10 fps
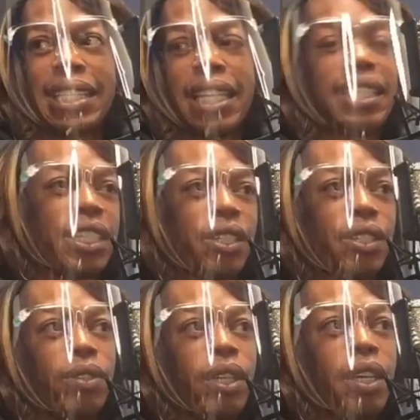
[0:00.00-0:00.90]

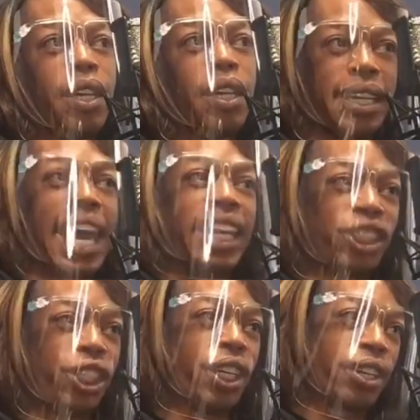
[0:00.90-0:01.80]
until
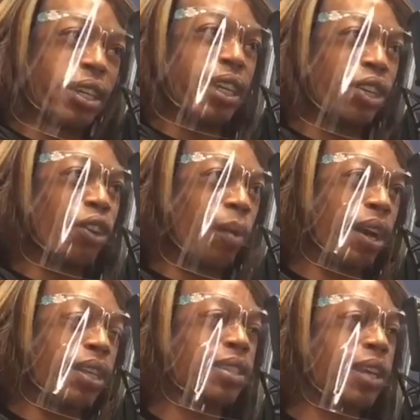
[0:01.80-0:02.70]
last year,
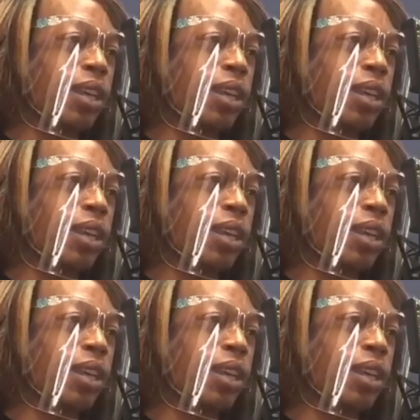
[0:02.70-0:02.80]
around this time.